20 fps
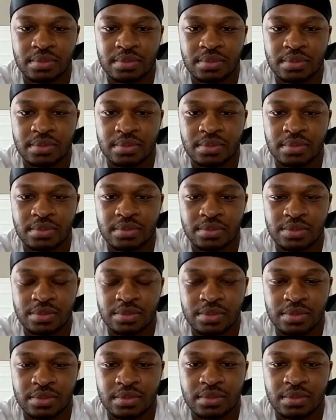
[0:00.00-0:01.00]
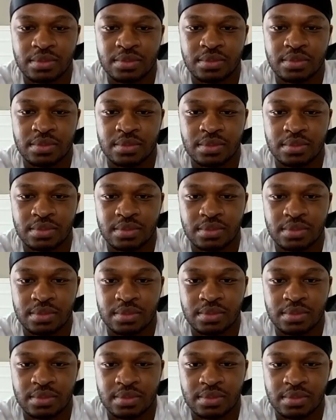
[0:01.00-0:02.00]

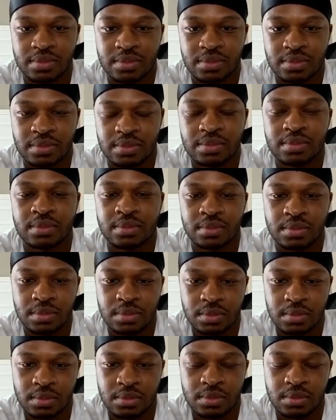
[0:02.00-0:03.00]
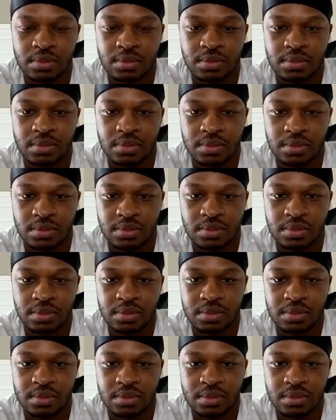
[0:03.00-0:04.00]

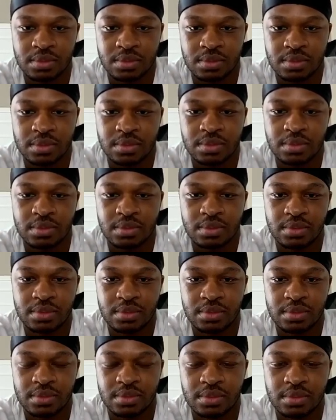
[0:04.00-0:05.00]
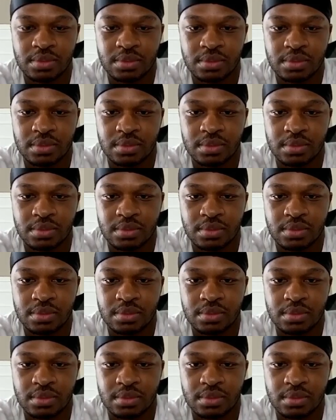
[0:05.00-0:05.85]
This person isn't speaking.